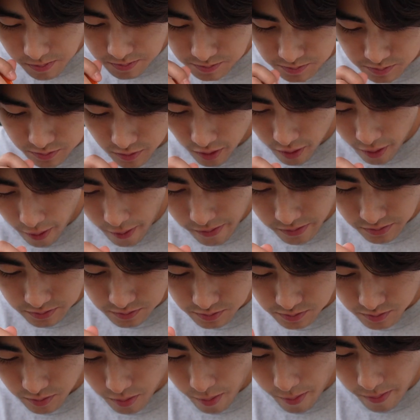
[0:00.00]
And even the
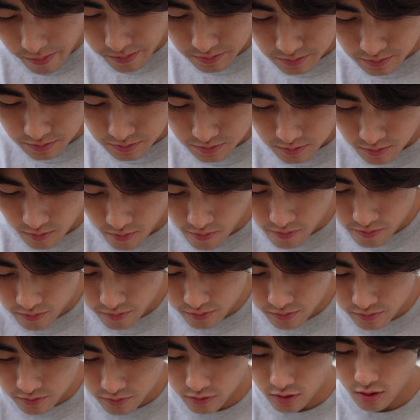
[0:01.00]
little clear pearls are actually
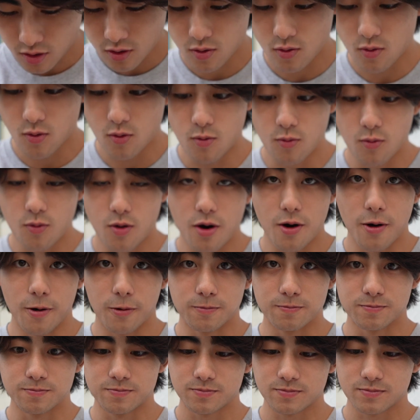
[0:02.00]
really good. Whoa.
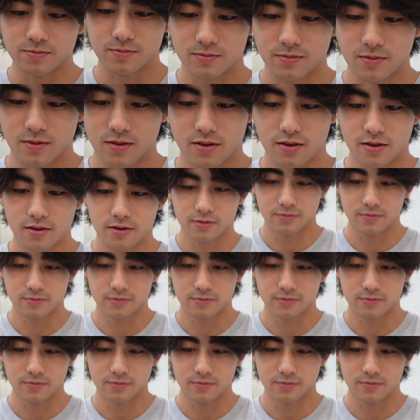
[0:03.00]
Yeah, right?